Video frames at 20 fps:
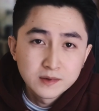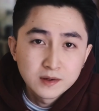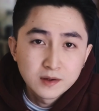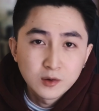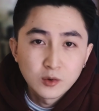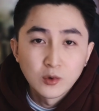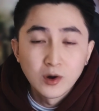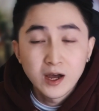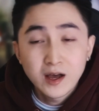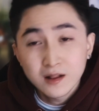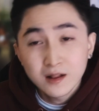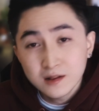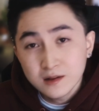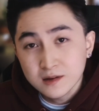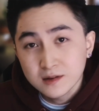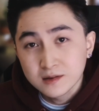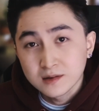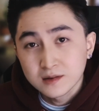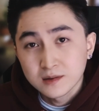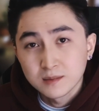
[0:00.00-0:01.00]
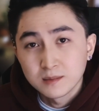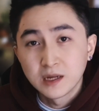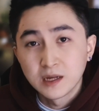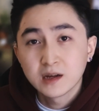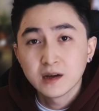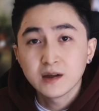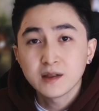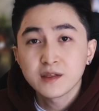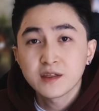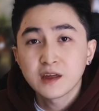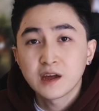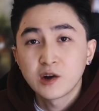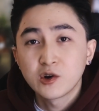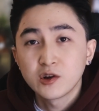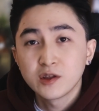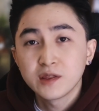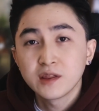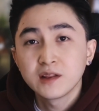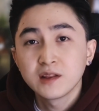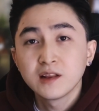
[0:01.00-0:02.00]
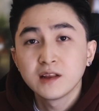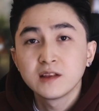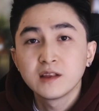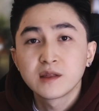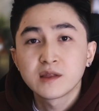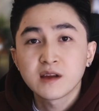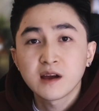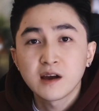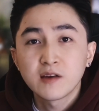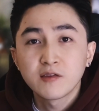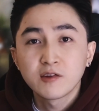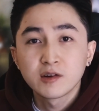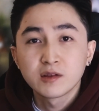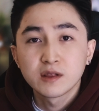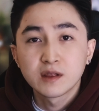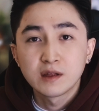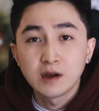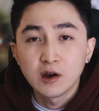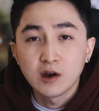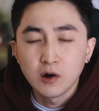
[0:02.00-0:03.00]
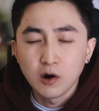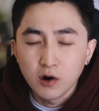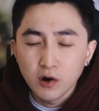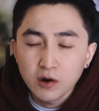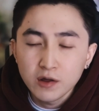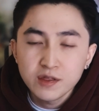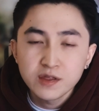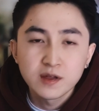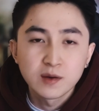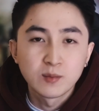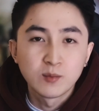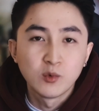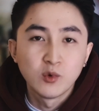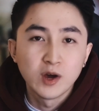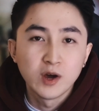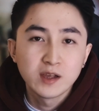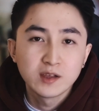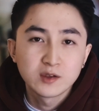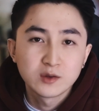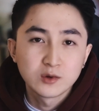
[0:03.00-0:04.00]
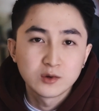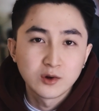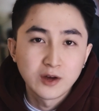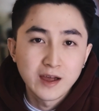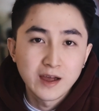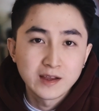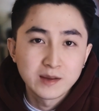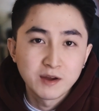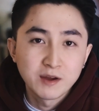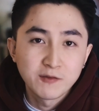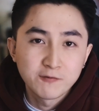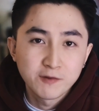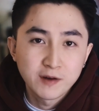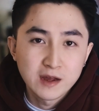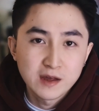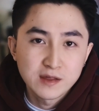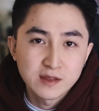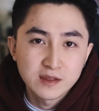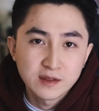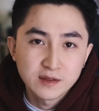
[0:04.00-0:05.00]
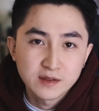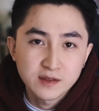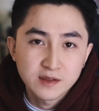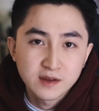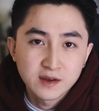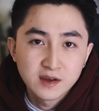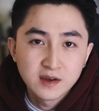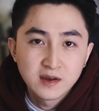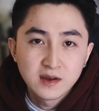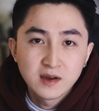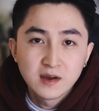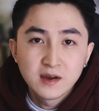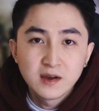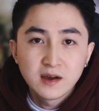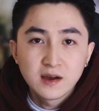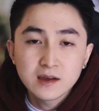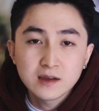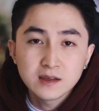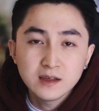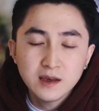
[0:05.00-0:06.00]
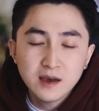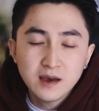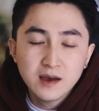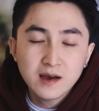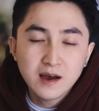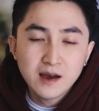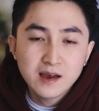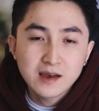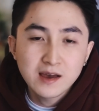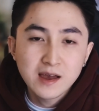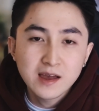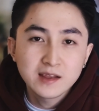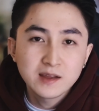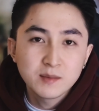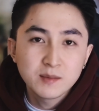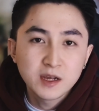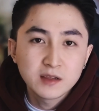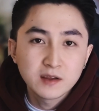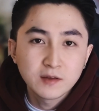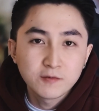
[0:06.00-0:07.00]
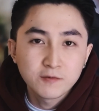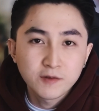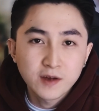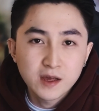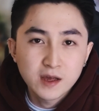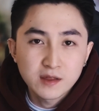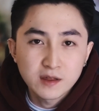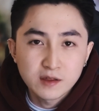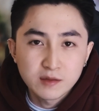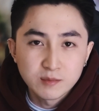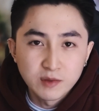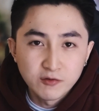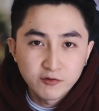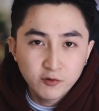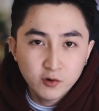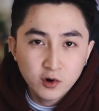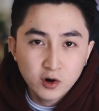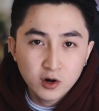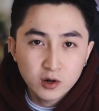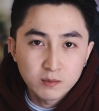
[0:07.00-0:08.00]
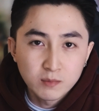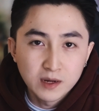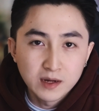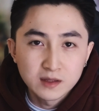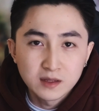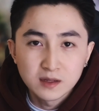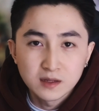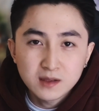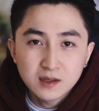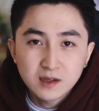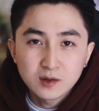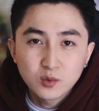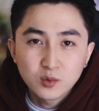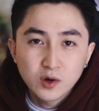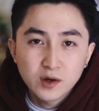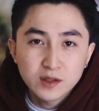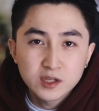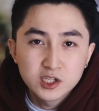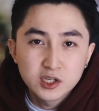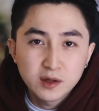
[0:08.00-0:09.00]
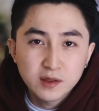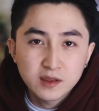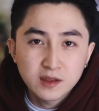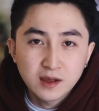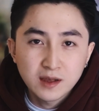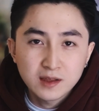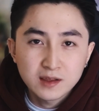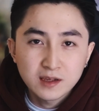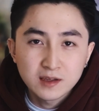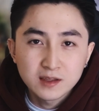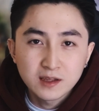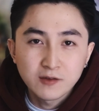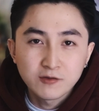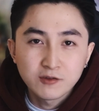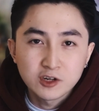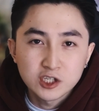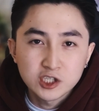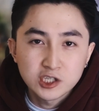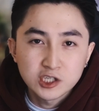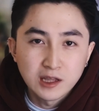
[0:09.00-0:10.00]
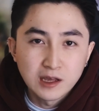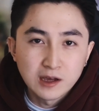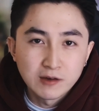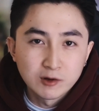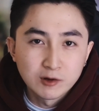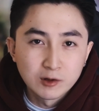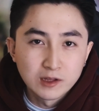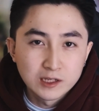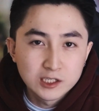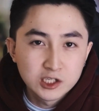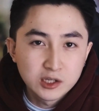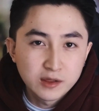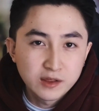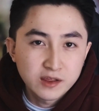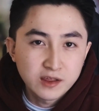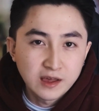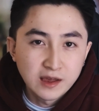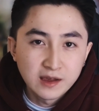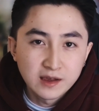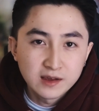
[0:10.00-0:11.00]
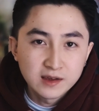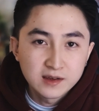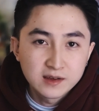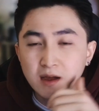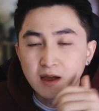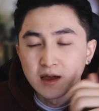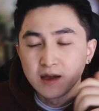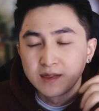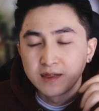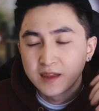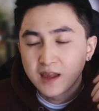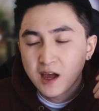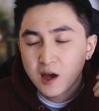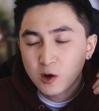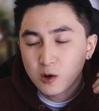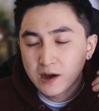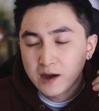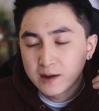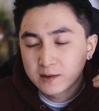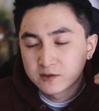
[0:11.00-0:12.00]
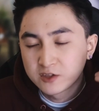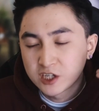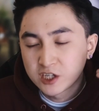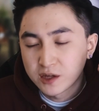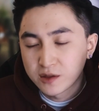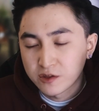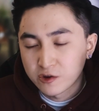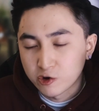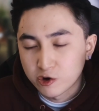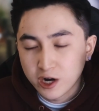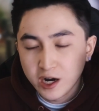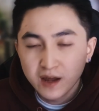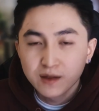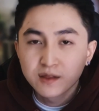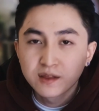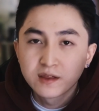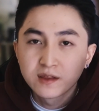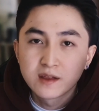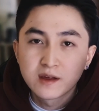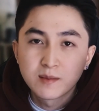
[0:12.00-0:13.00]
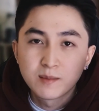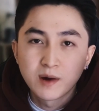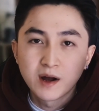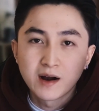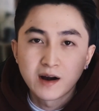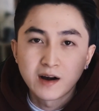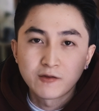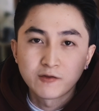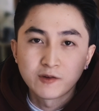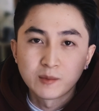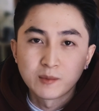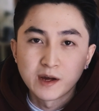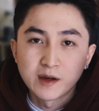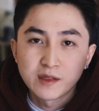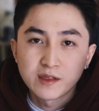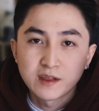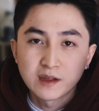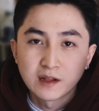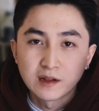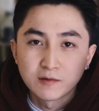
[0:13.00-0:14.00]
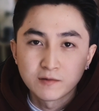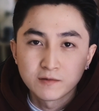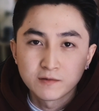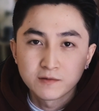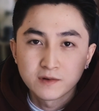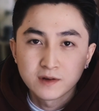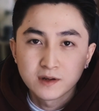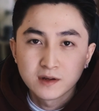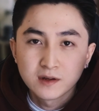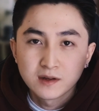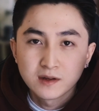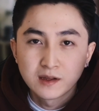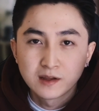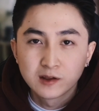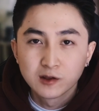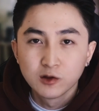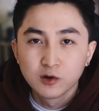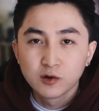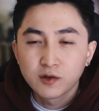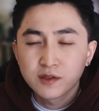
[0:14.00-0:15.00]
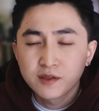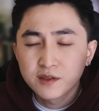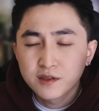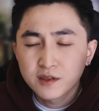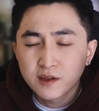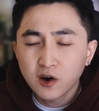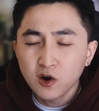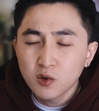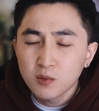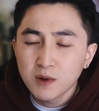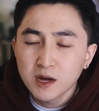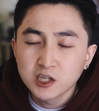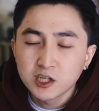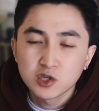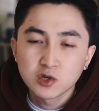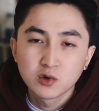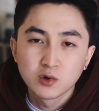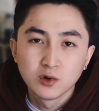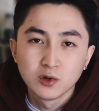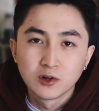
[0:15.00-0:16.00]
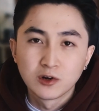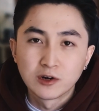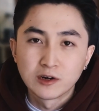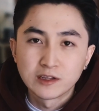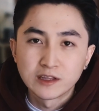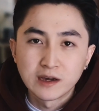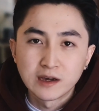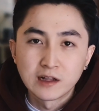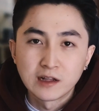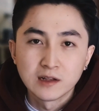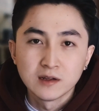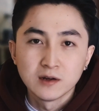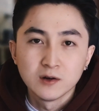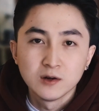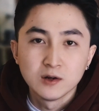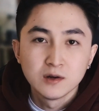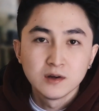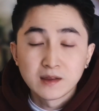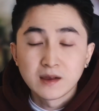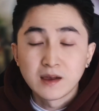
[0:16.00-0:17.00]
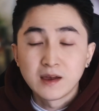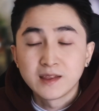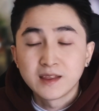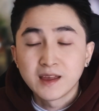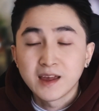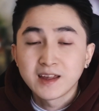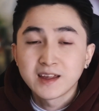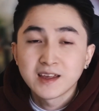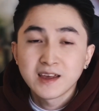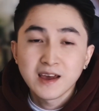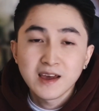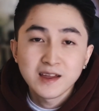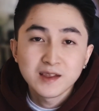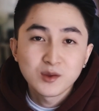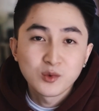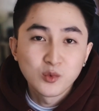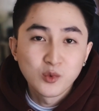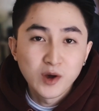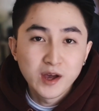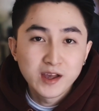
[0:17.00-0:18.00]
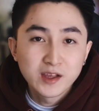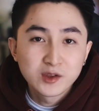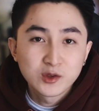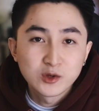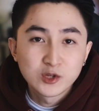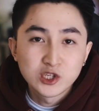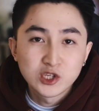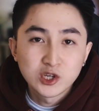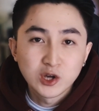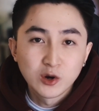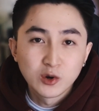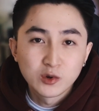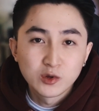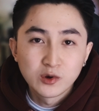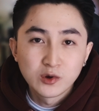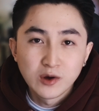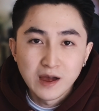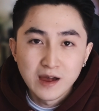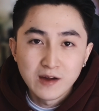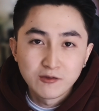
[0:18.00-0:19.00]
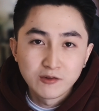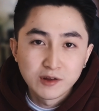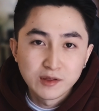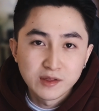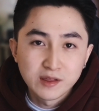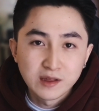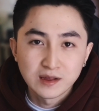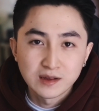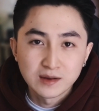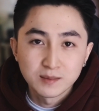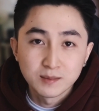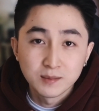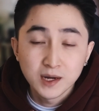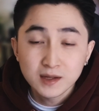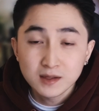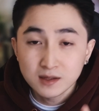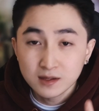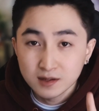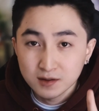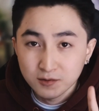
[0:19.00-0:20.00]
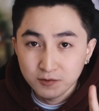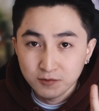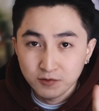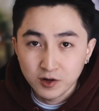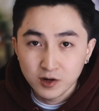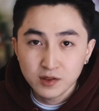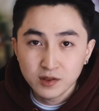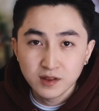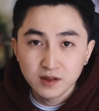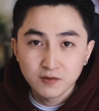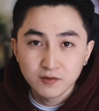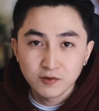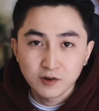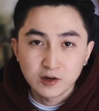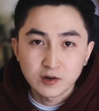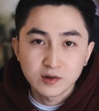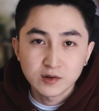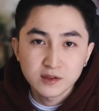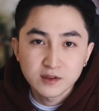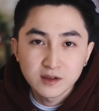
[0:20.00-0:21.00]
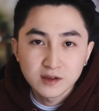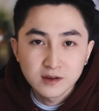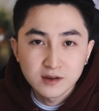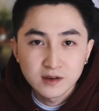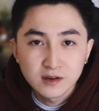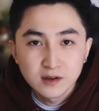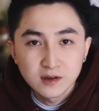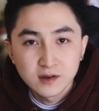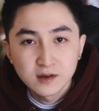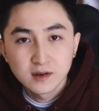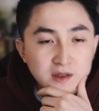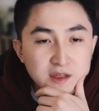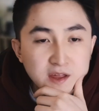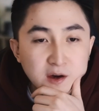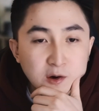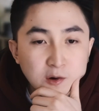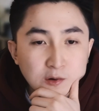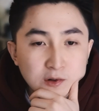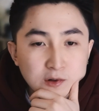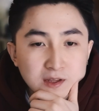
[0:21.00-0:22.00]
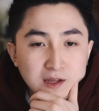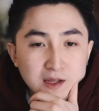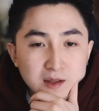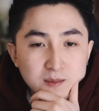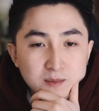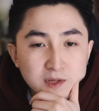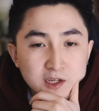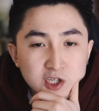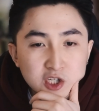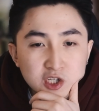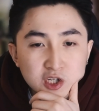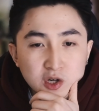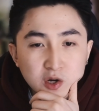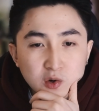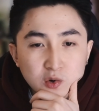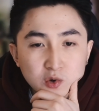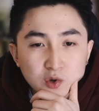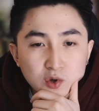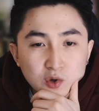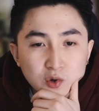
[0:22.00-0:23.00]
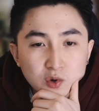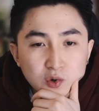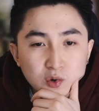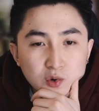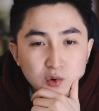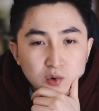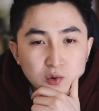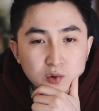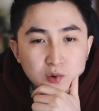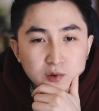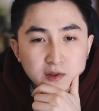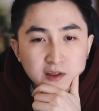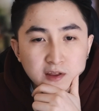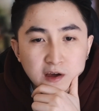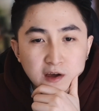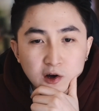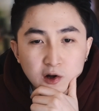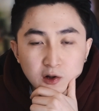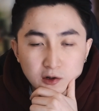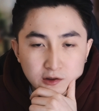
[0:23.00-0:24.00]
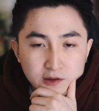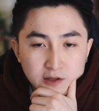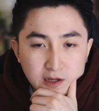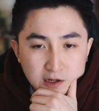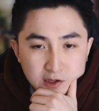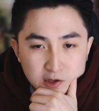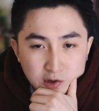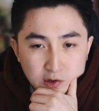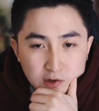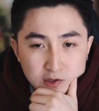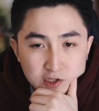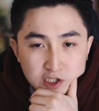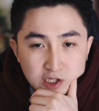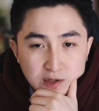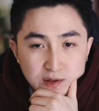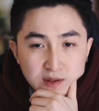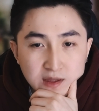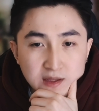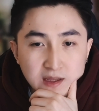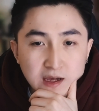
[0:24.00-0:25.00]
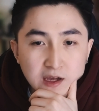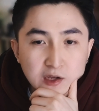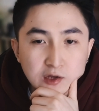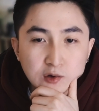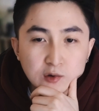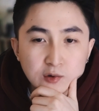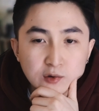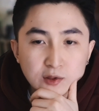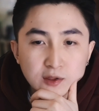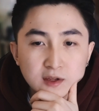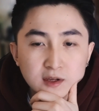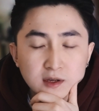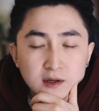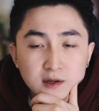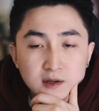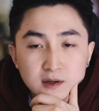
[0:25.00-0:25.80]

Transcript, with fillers: Well, because I recently discovered the awesome way to animate faces. Yeah, I animated faces before, but it was just at an average level, let's just say. And now I've just raised the bar for myself. It looks so much cooler now. And I can't wait to show you everything. But first thing first. So, let me show you the old technology that I used.